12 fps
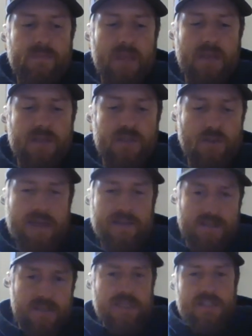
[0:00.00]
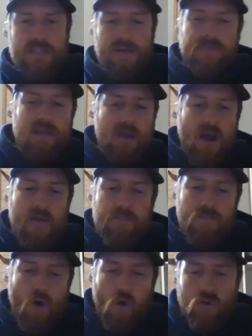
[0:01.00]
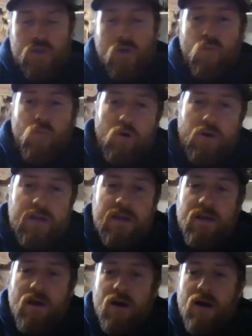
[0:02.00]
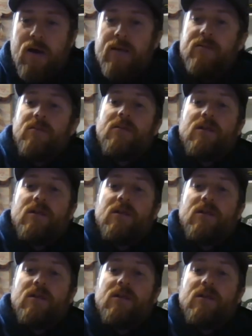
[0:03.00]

And so that this is something I'm also working on,